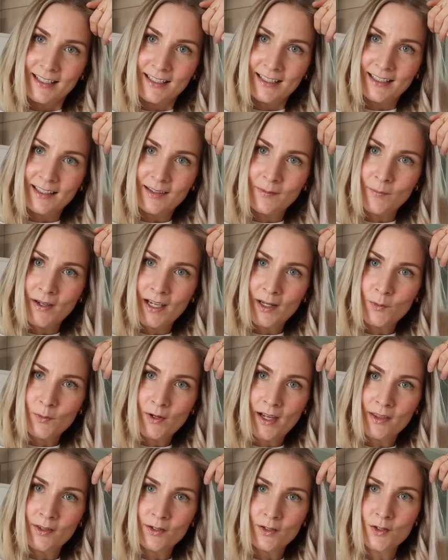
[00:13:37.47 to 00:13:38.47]
I'd
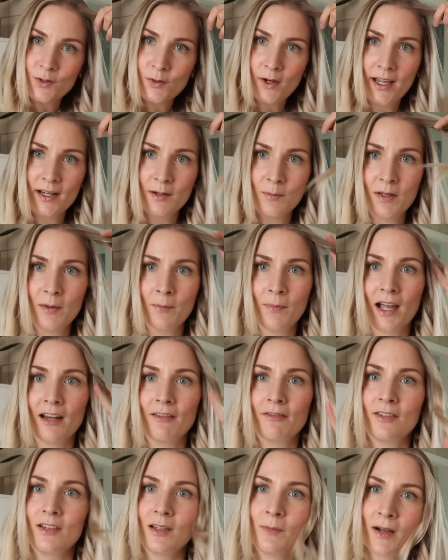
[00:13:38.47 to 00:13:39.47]
rather try to be
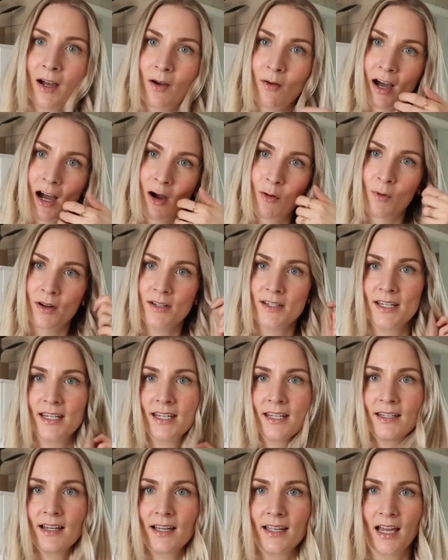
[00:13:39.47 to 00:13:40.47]
mindful about how much
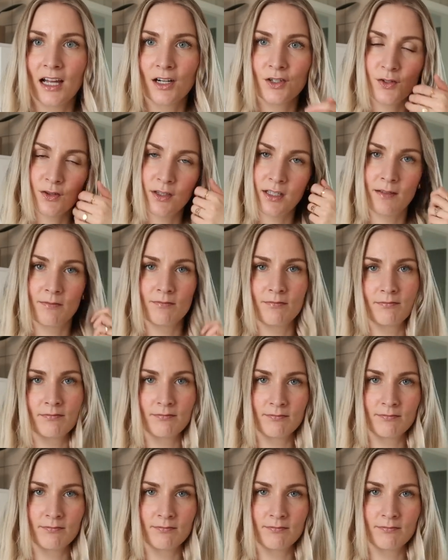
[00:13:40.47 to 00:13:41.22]
heat I actually